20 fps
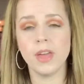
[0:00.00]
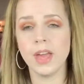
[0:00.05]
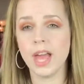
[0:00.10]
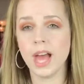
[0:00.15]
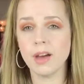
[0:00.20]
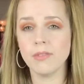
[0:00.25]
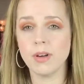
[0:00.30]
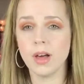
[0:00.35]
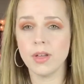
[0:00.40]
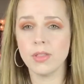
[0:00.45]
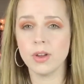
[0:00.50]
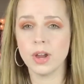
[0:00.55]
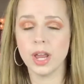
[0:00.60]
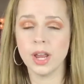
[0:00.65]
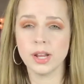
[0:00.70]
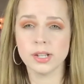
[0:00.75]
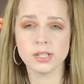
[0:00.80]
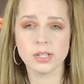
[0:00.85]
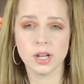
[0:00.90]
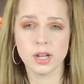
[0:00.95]
they have other
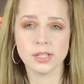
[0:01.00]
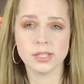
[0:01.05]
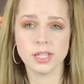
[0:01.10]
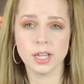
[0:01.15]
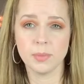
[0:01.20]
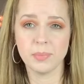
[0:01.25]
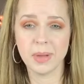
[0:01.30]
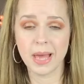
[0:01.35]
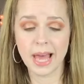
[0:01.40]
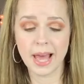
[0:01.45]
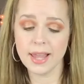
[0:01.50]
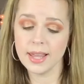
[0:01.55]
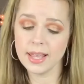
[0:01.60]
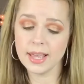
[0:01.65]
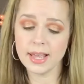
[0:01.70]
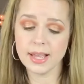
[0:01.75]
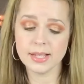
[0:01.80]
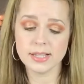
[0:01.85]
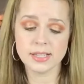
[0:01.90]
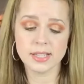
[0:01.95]
Anastasia
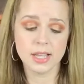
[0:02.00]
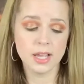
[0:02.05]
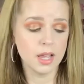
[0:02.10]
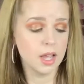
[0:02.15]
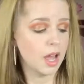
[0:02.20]
palettes.